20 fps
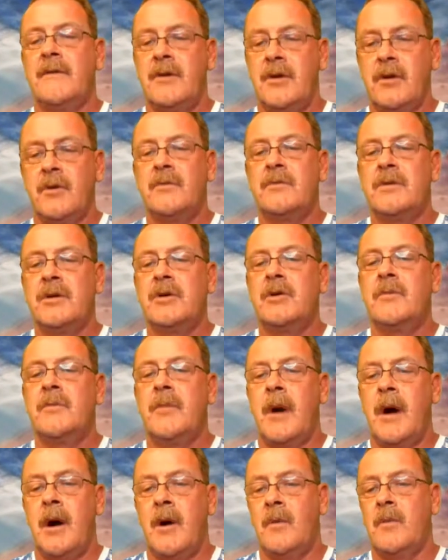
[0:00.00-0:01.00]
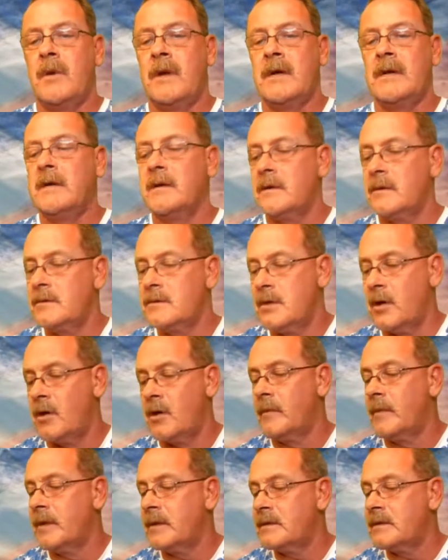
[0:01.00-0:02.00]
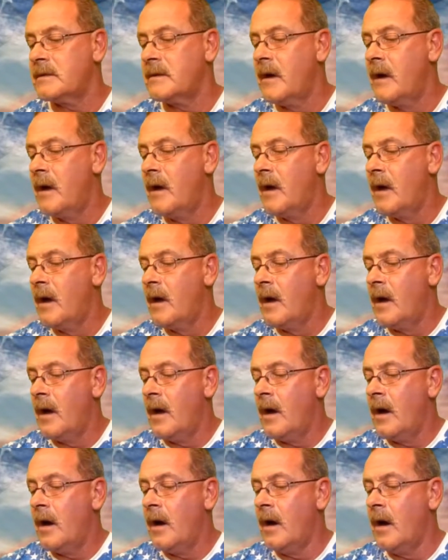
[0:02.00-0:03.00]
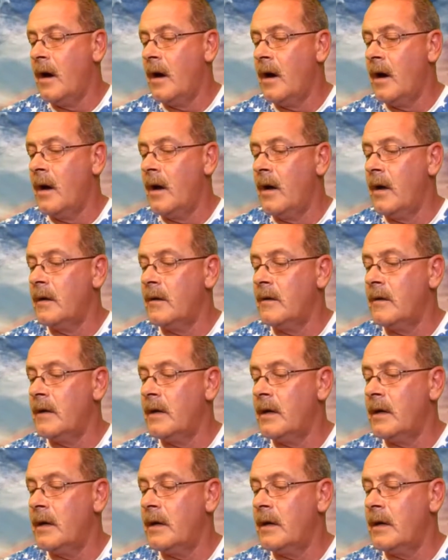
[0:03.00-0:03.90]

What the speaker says: YouTube only tournament. The